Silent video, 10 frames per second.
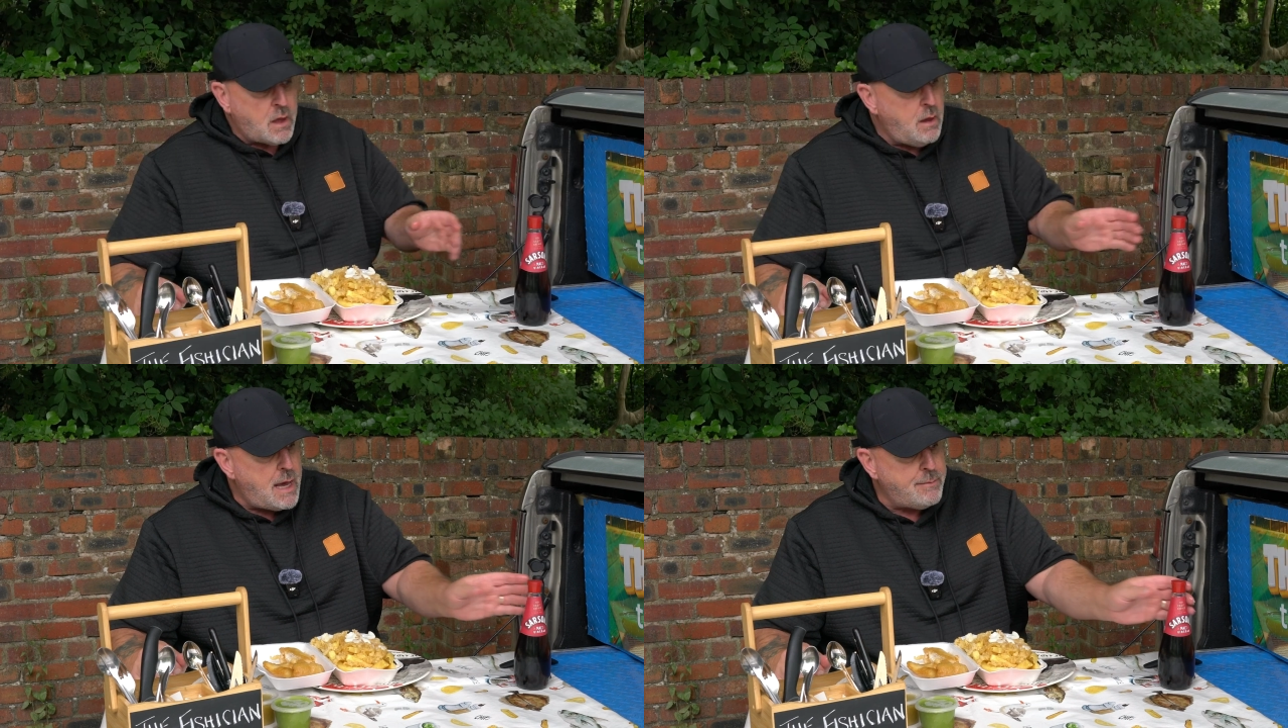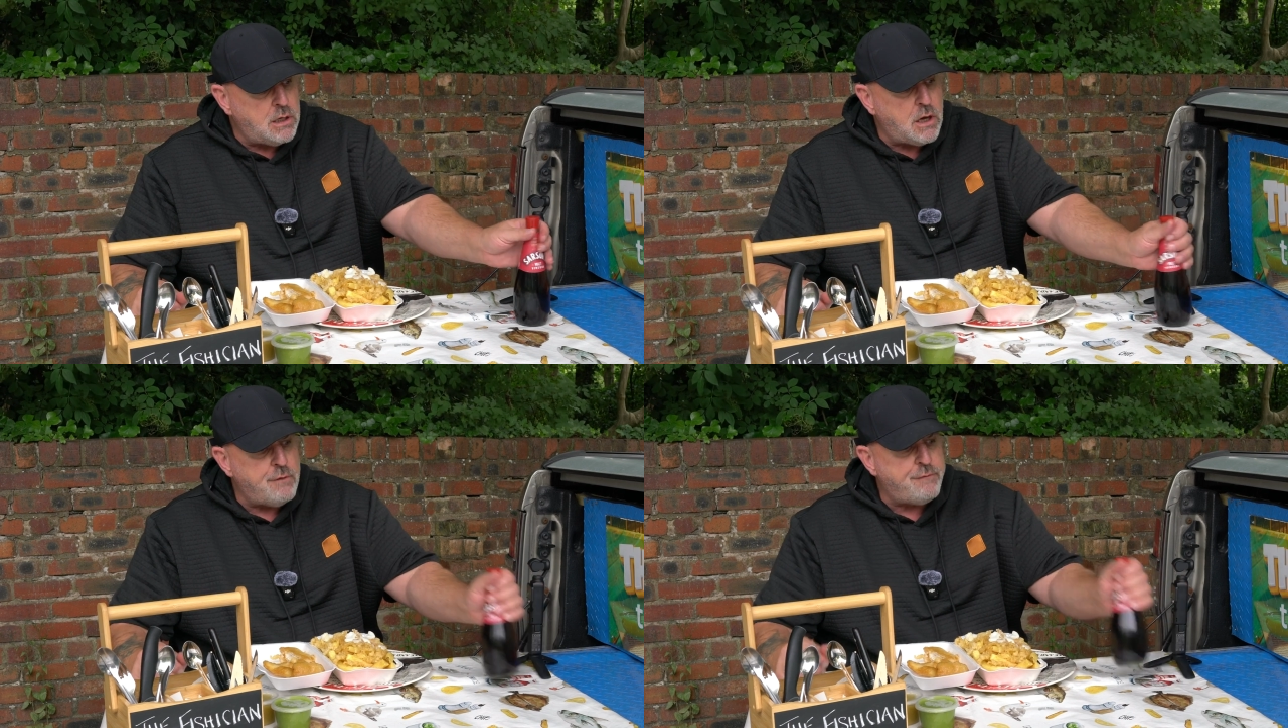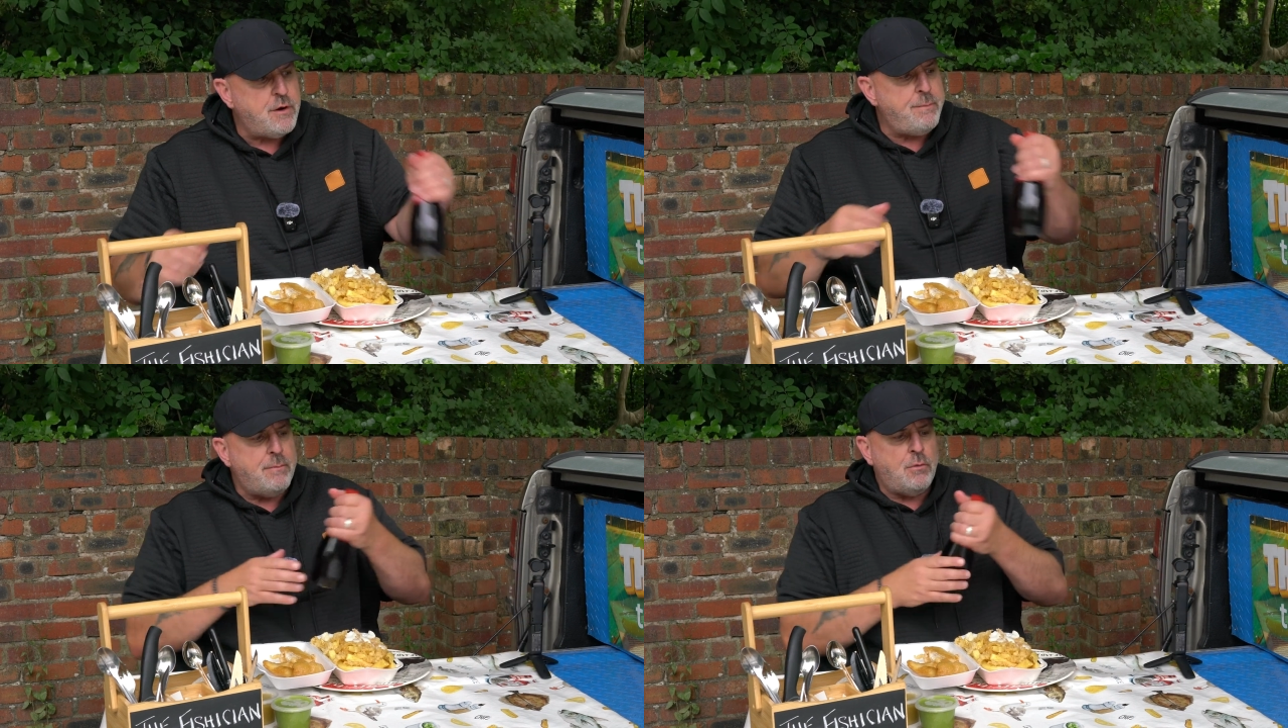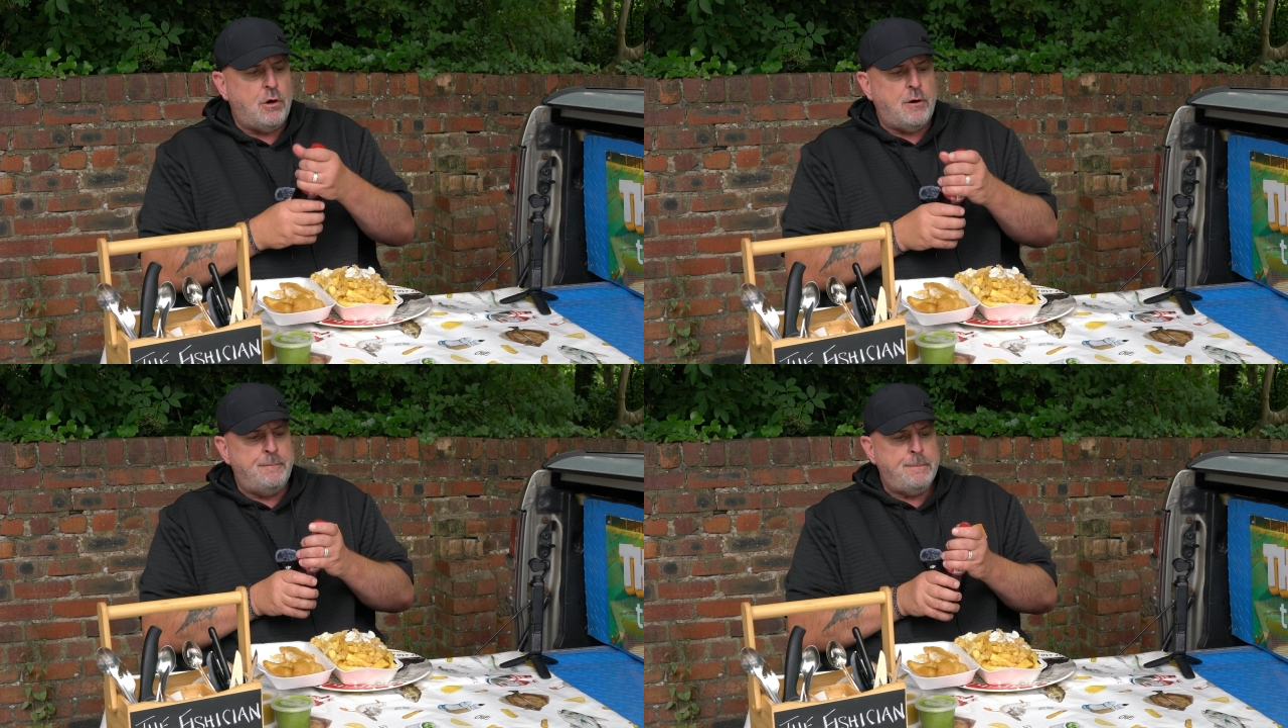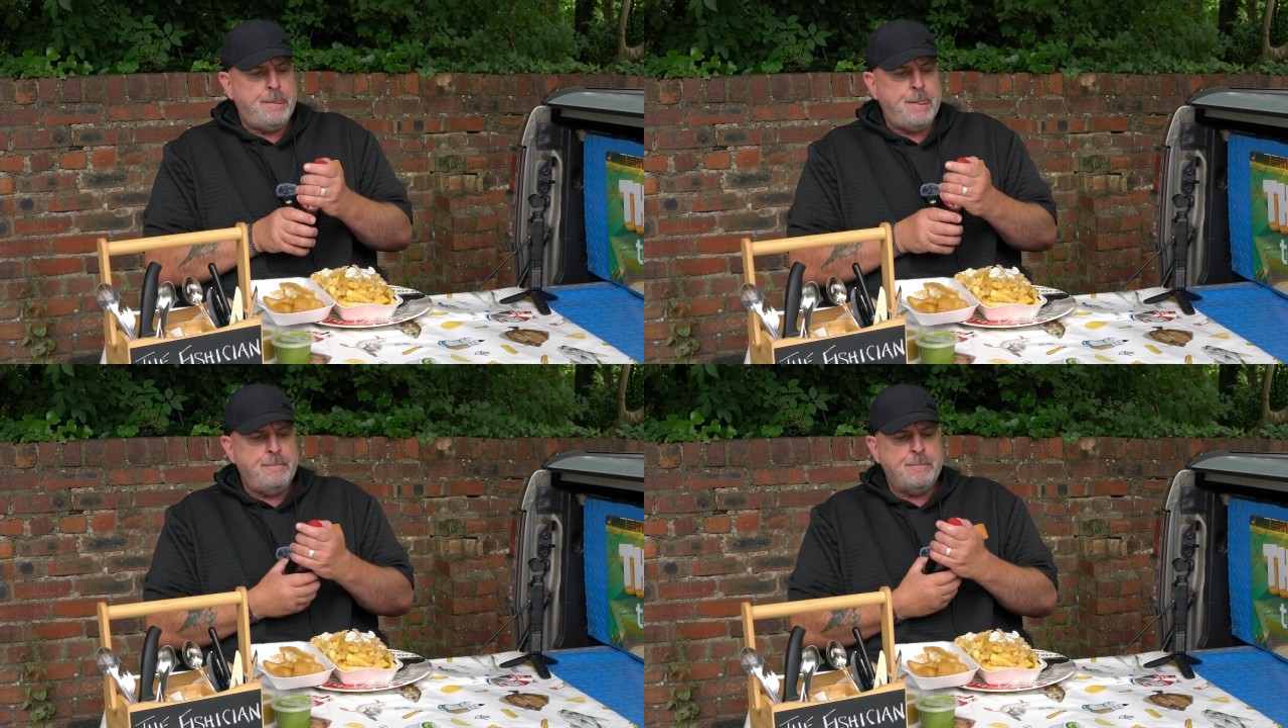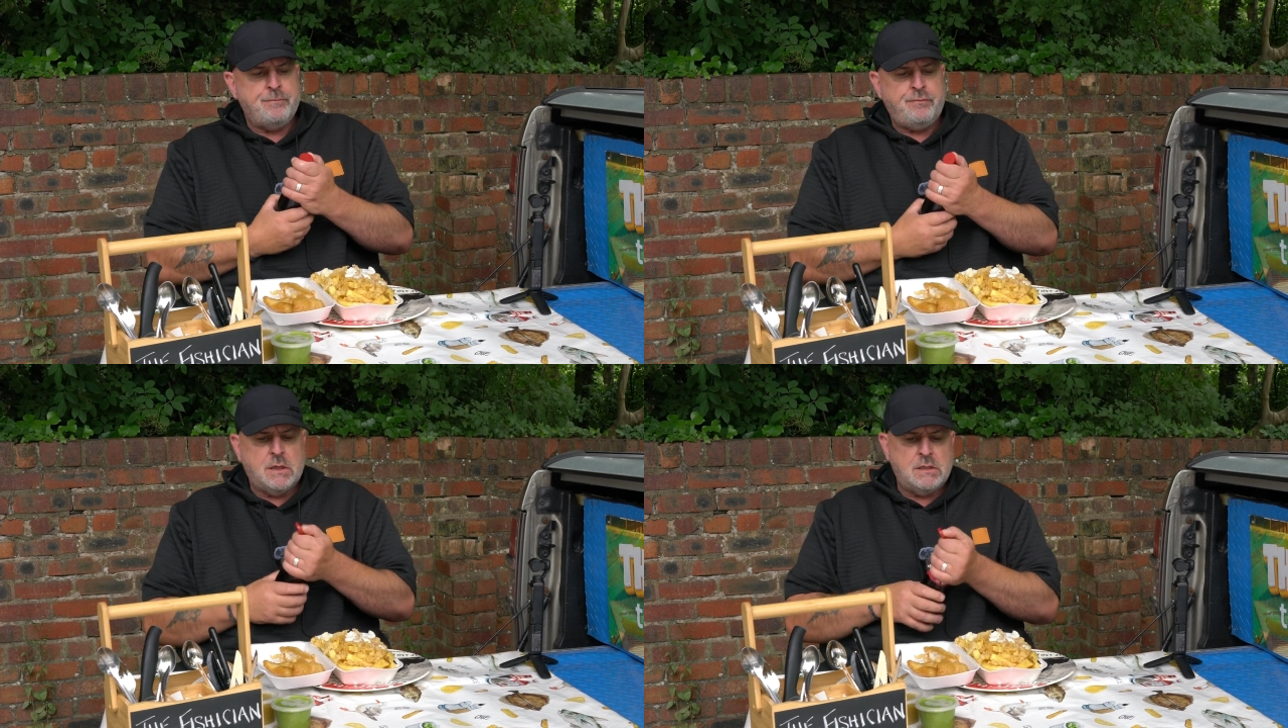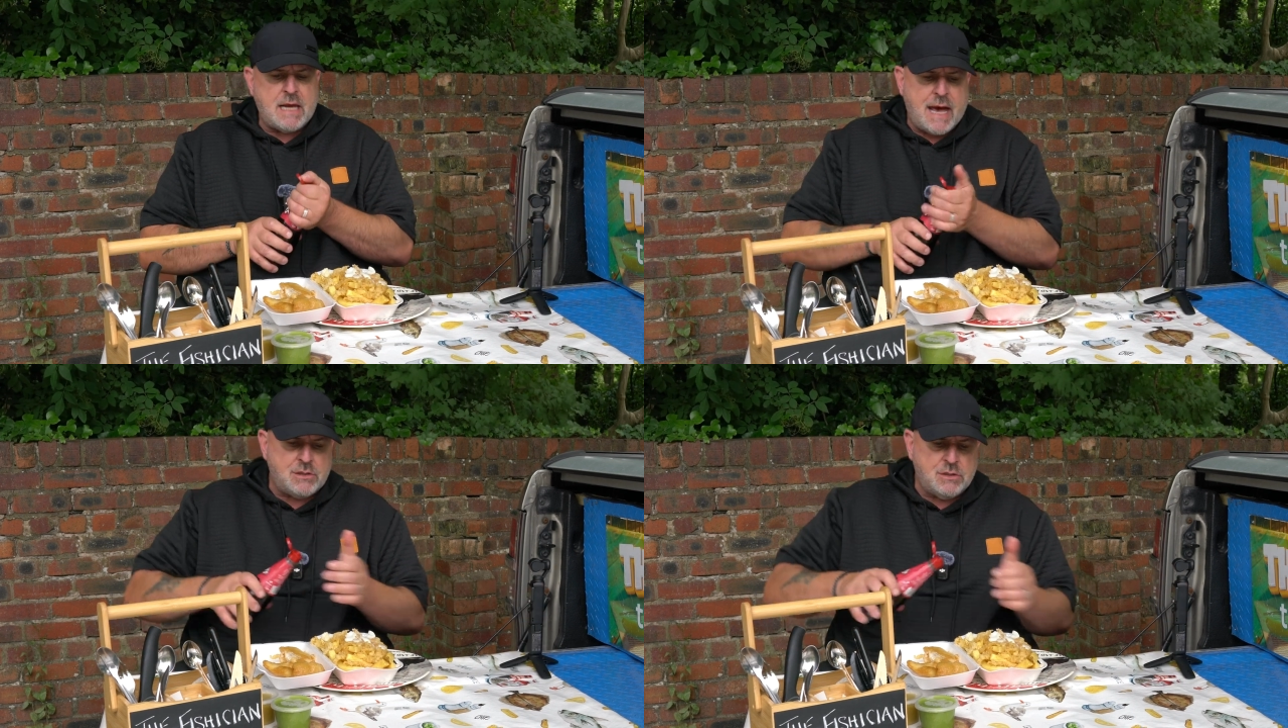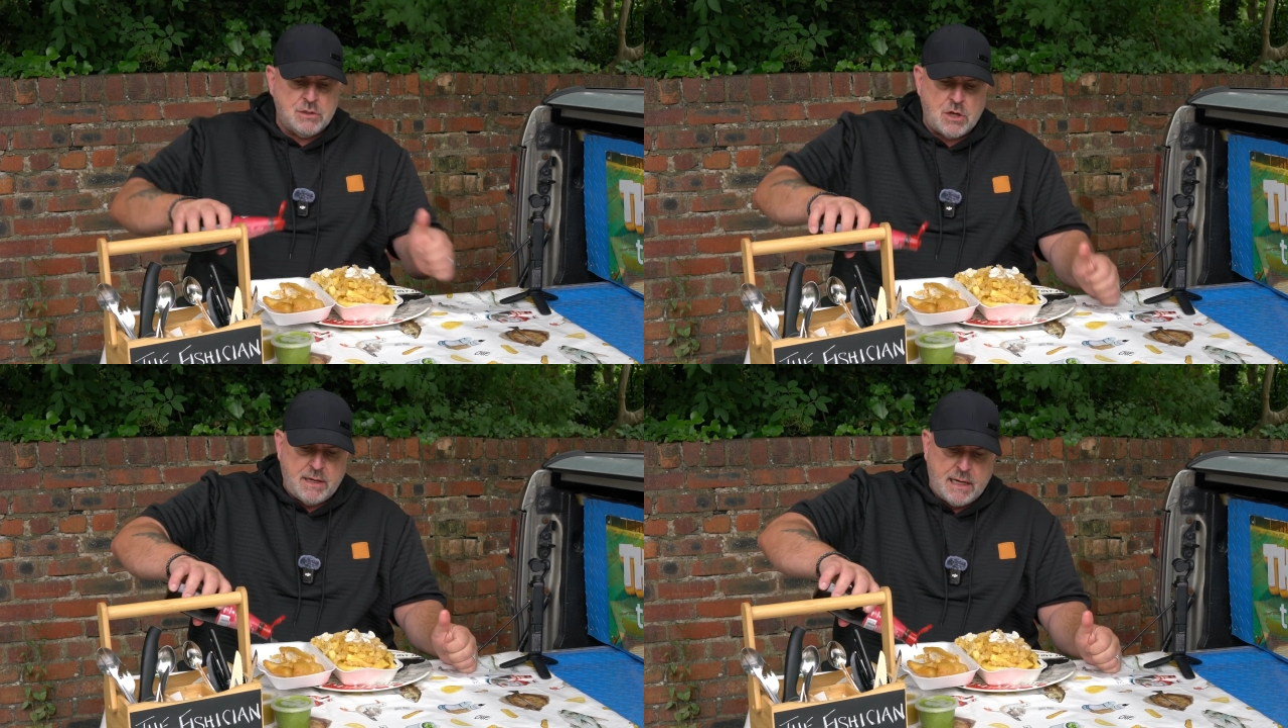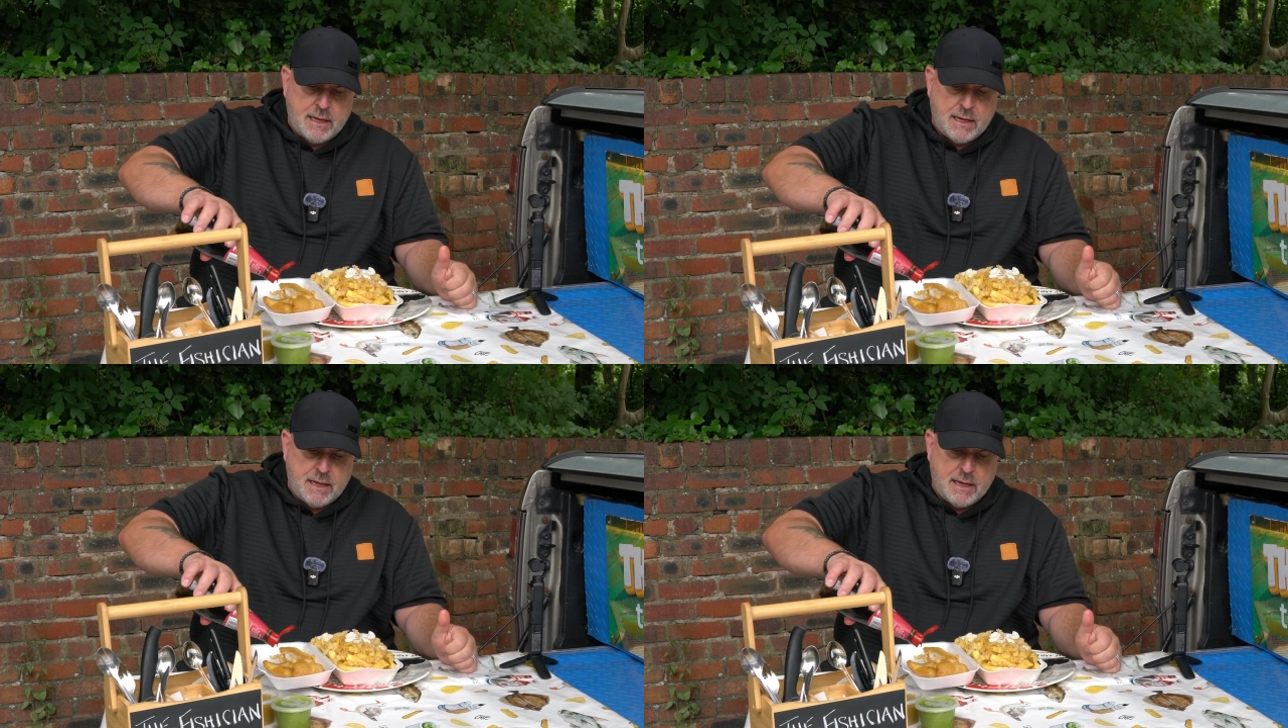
I'm going to go for a bit more sarsens on here.